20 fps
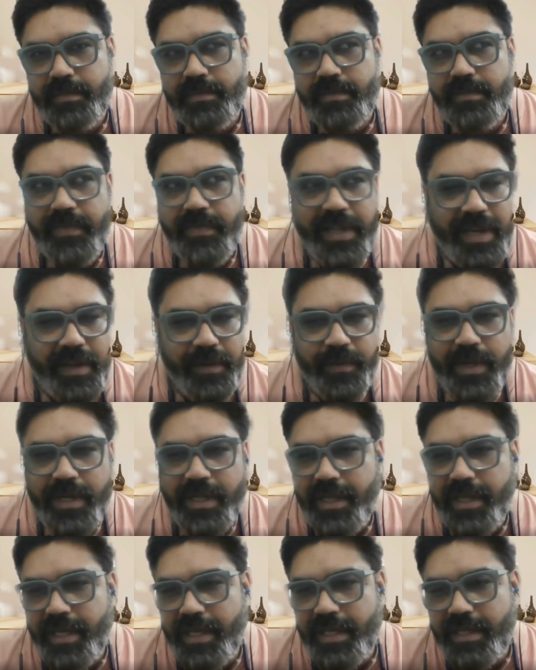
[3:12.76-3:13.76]
whenever
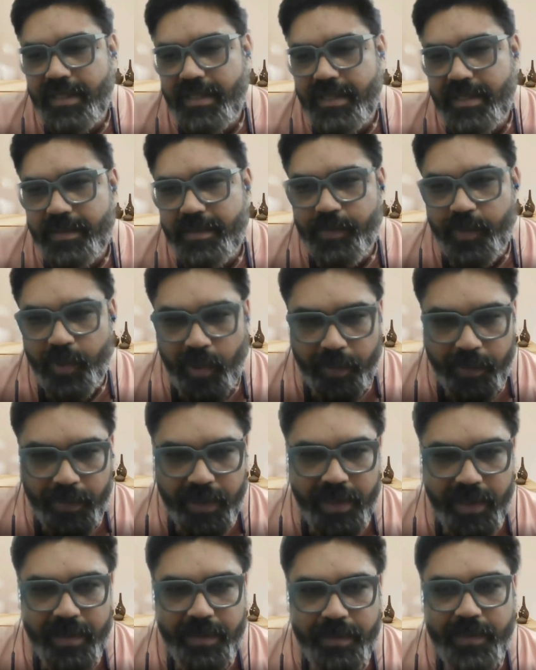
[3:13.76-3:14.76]
there is
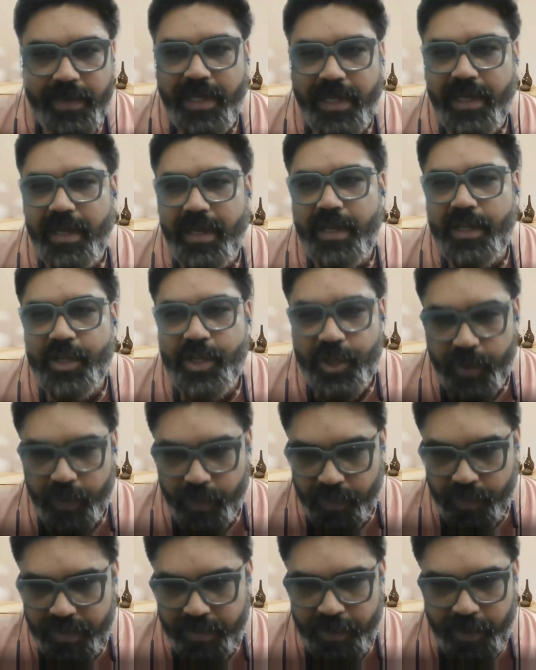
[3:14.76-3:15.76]
problem, there are
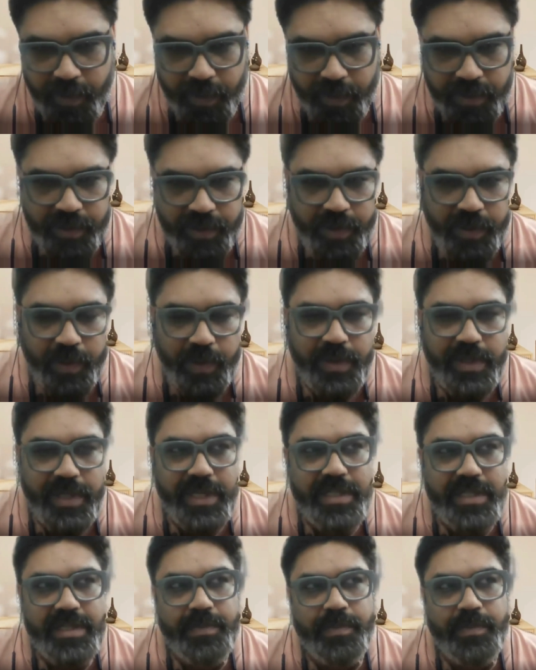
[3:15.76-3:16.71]
issues, because you know that